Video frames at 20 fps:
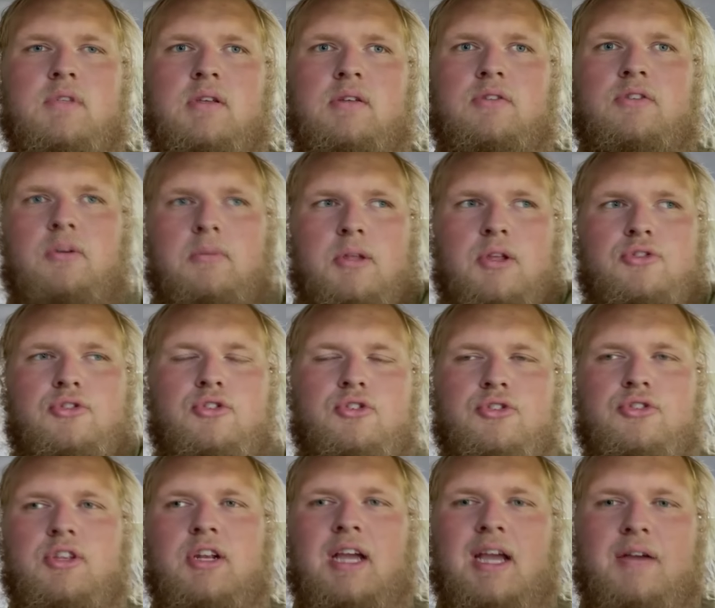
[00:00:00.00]
some of those you're
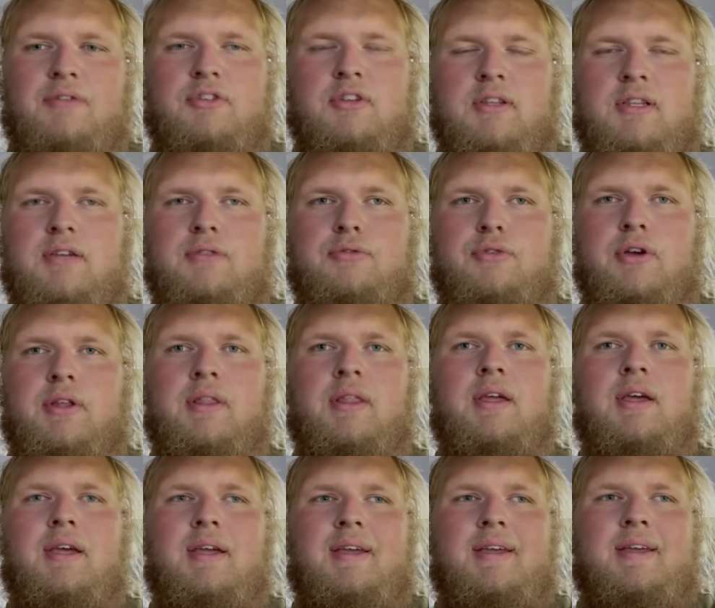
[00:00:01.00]
just going to have to live with.
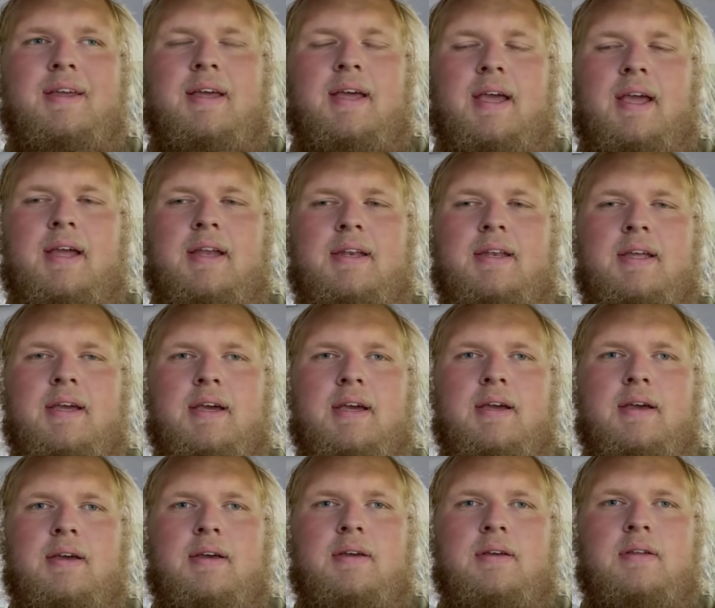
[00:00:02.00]
And
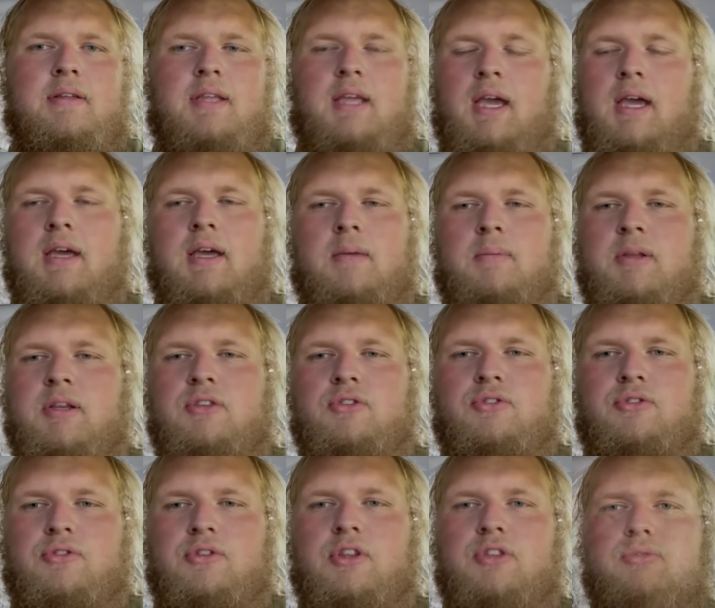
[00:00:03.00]
yeah, I mean,
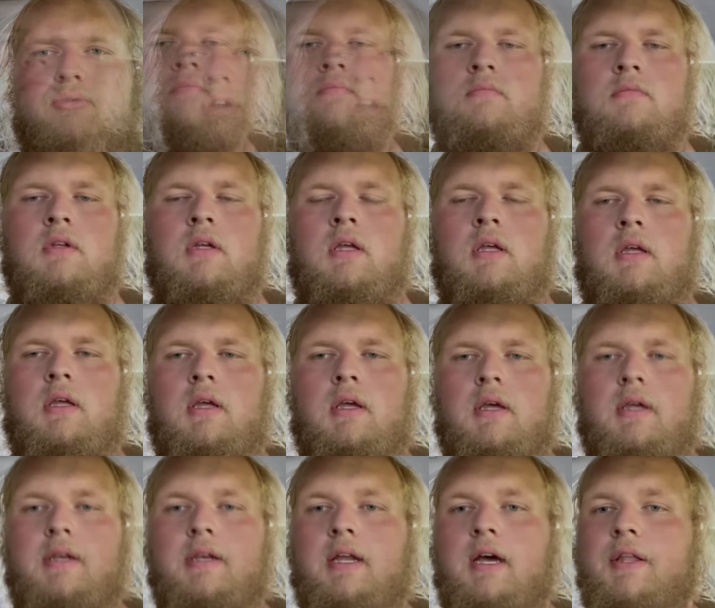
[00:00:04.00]
it's rough.
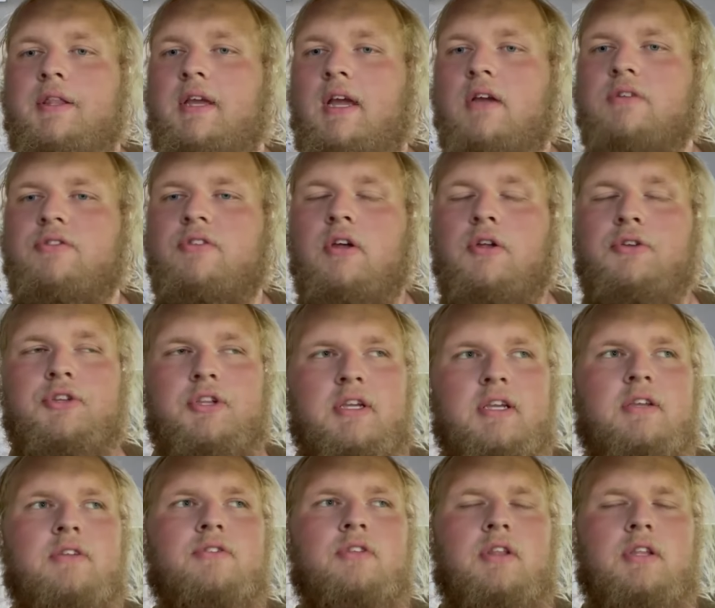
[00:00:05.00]
Now, the
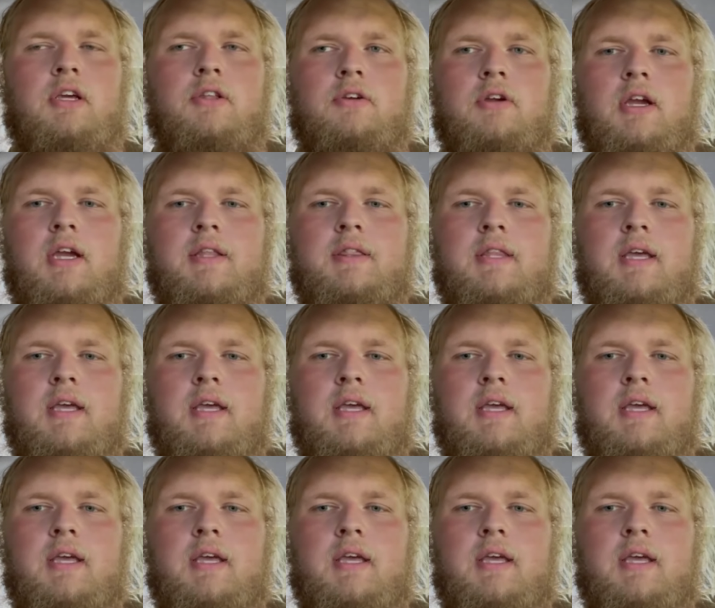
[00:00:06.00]
XLTs, on the other hand,